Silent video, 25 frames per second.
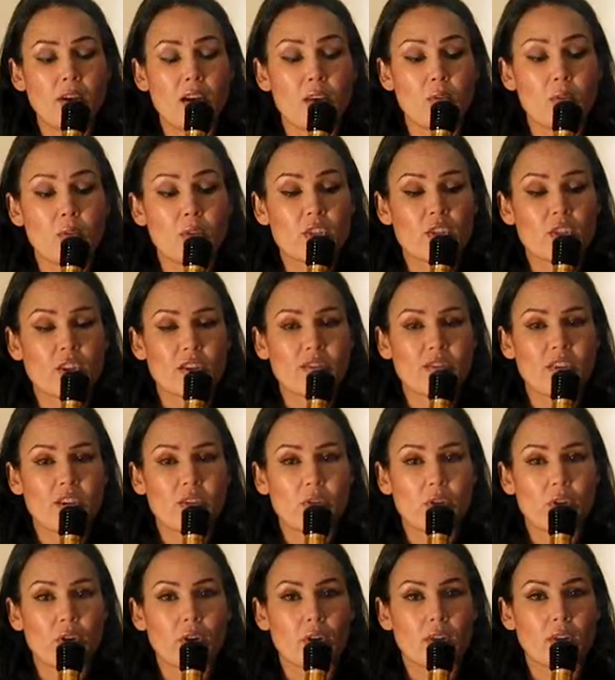which I've
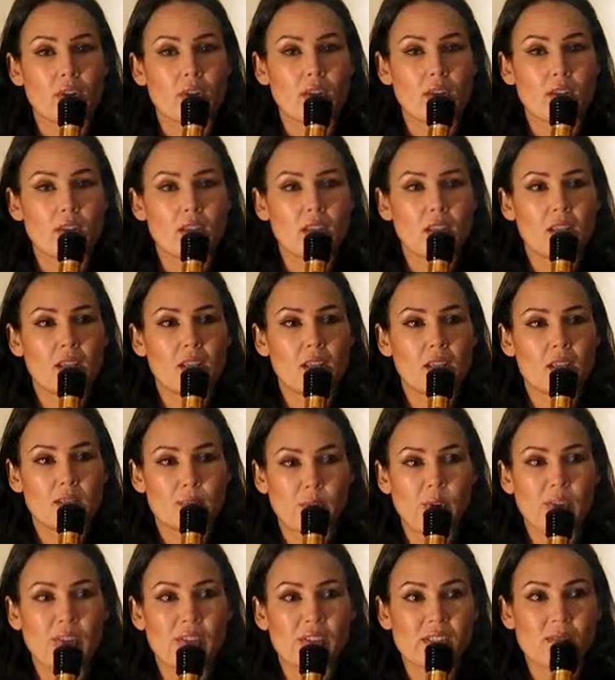never
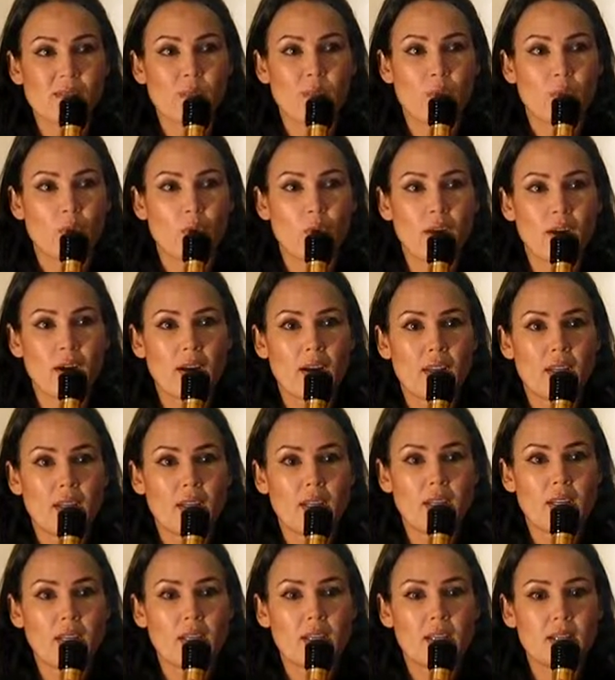experienced before,
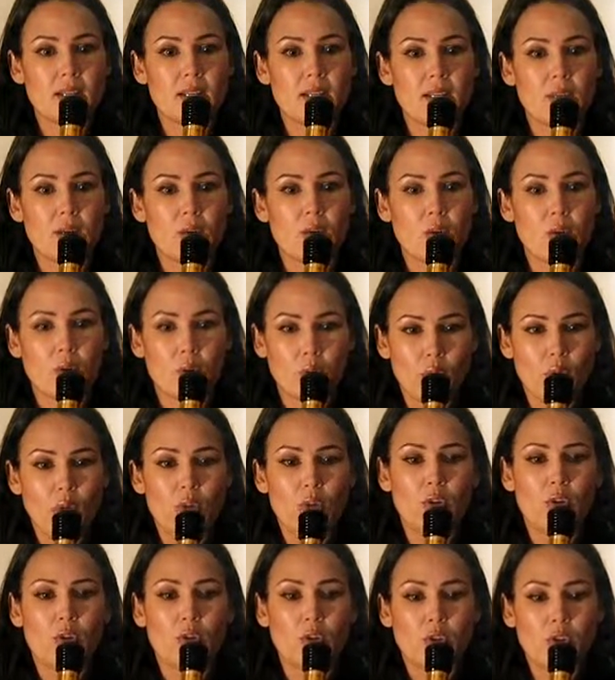it is a
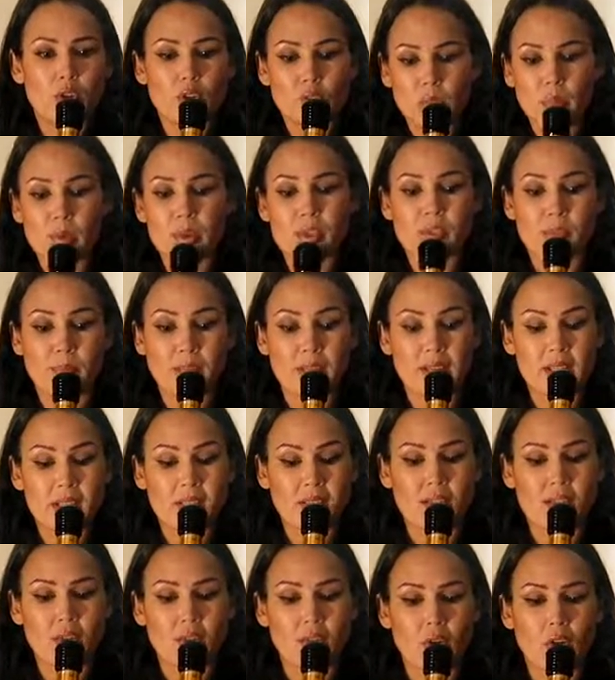whole new
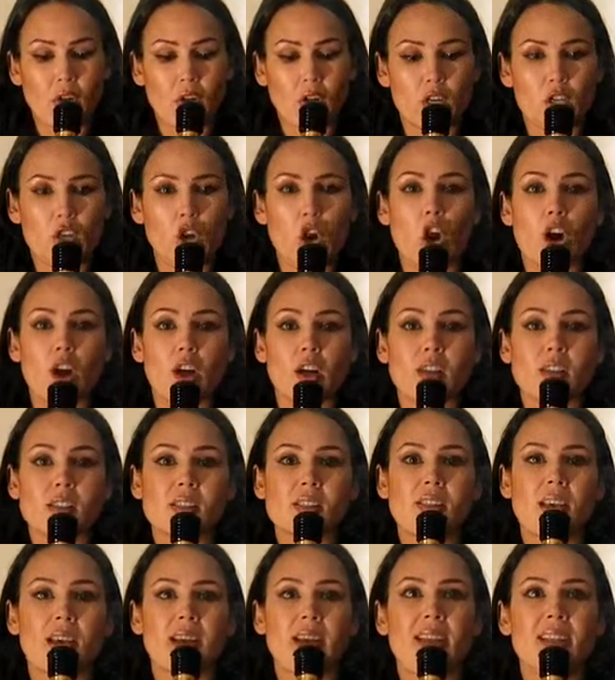perspective on
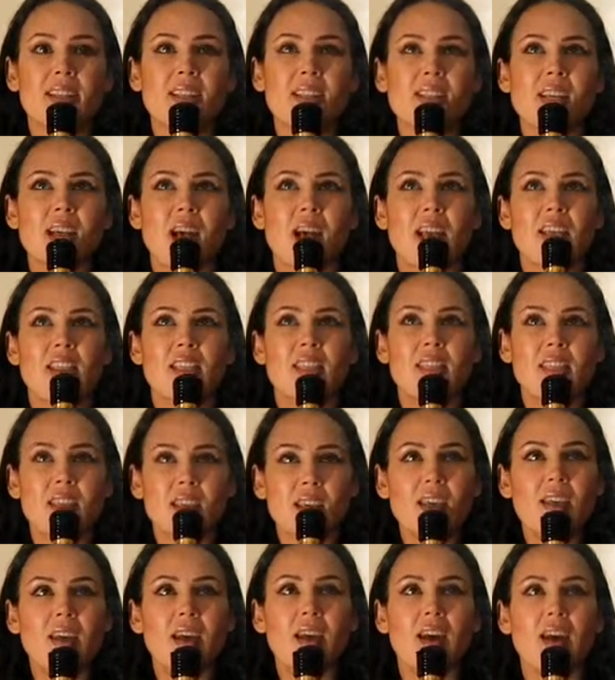cars, and I
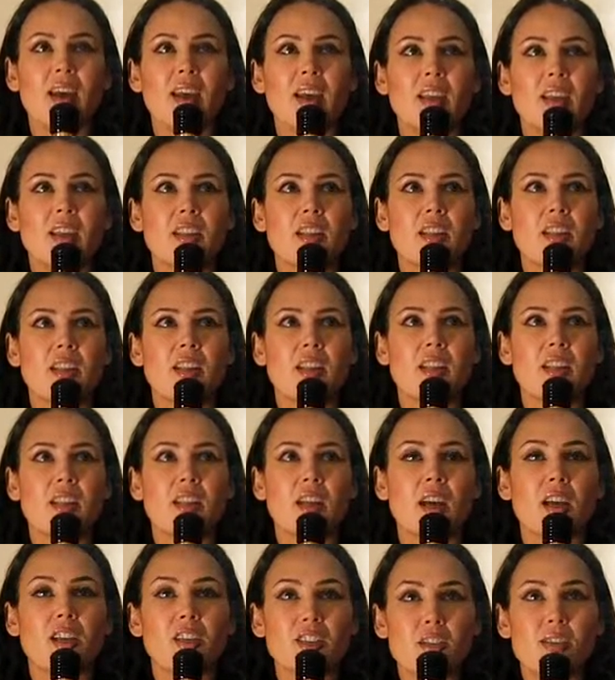think I
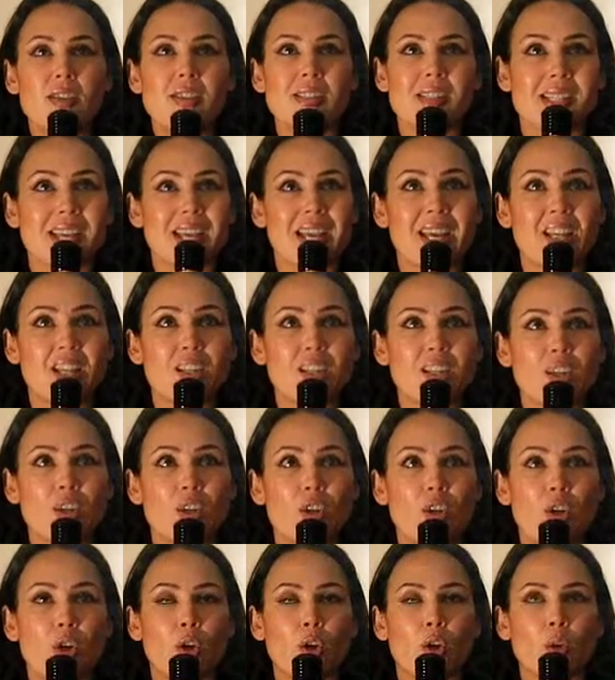understand
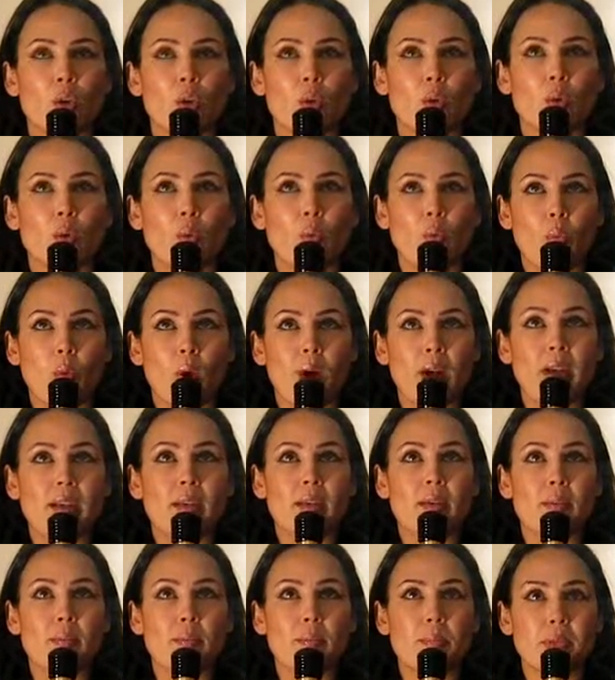why
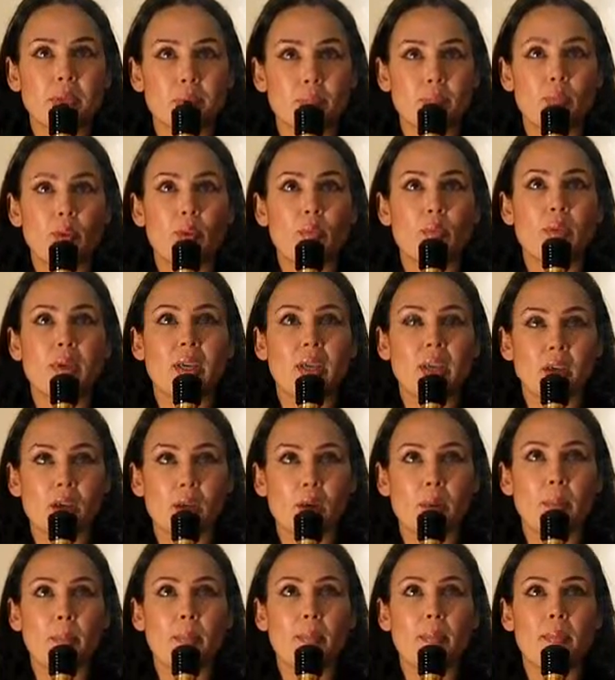people
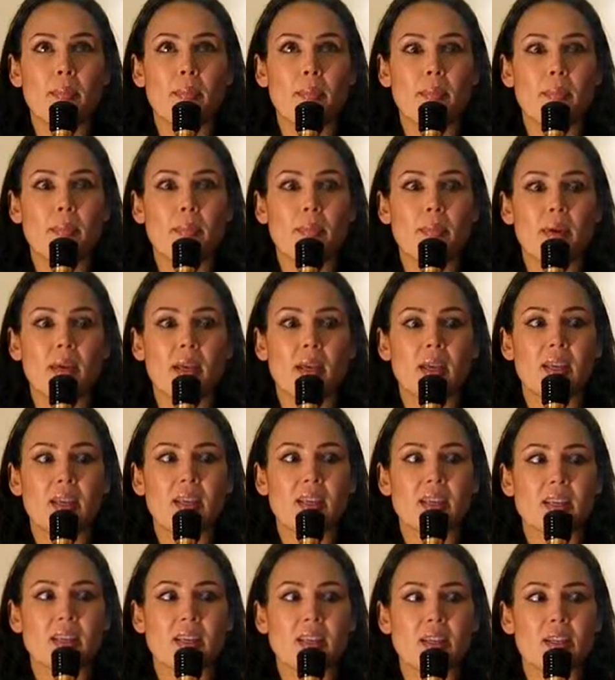become
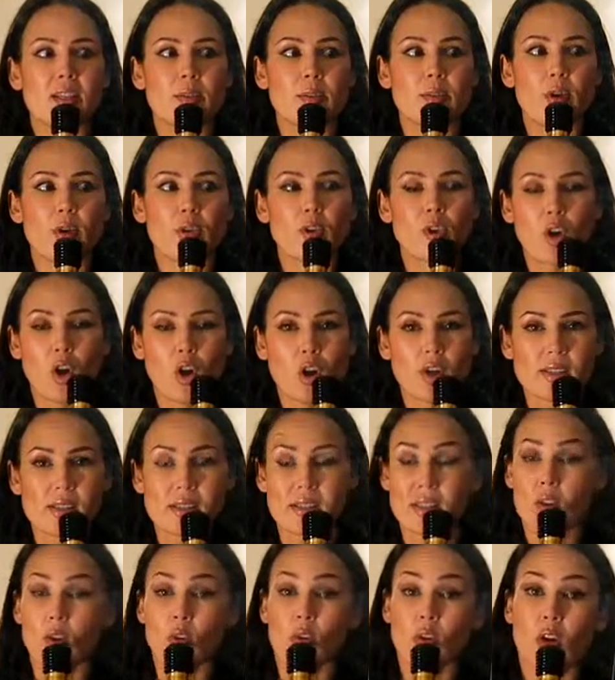excited about cars,
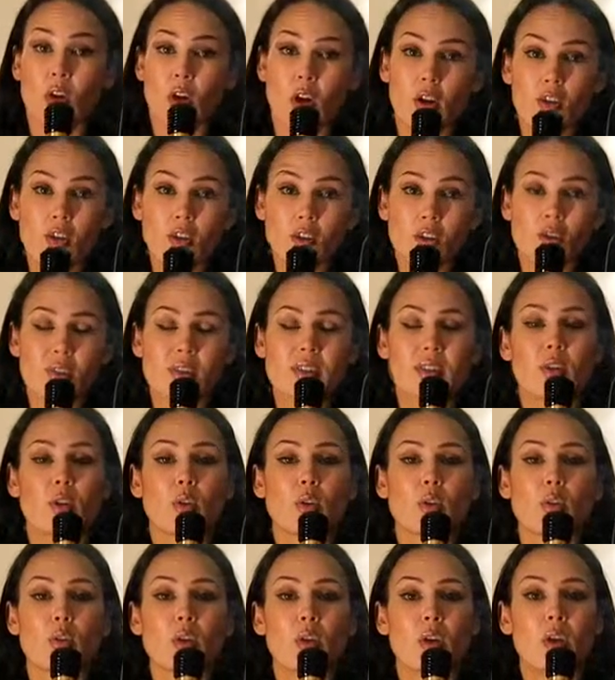and they go to car shows, they go
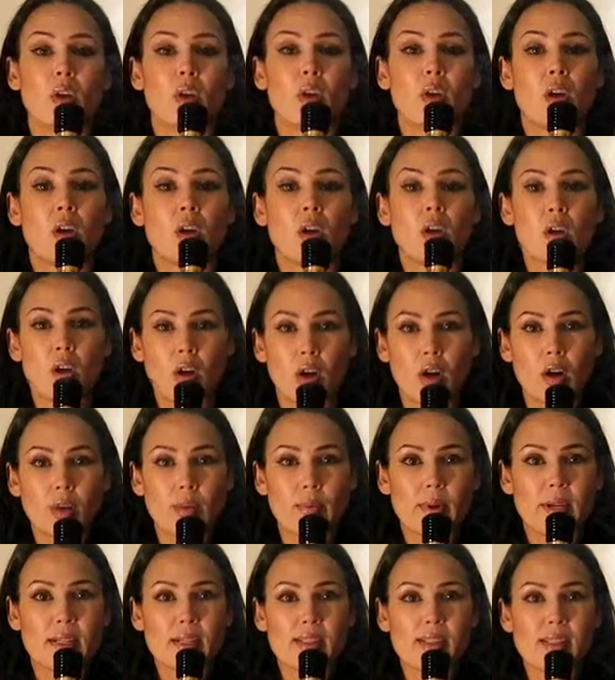to car
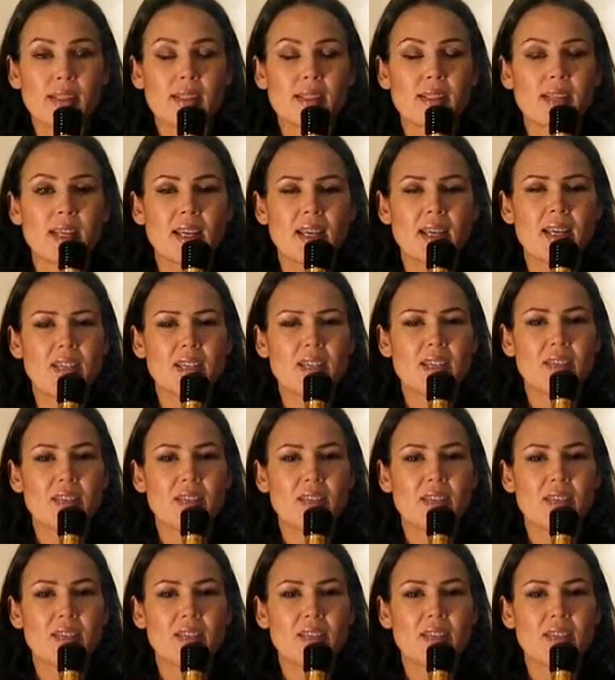races and